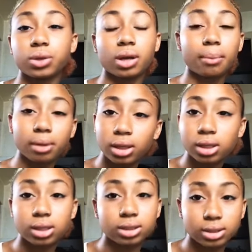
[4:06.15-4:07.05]

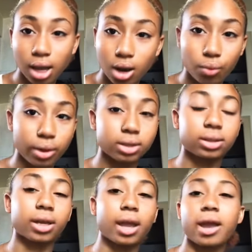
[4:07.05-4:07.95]
completely sideways.
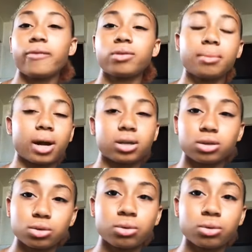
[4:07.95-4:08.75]
Like, everybody knew.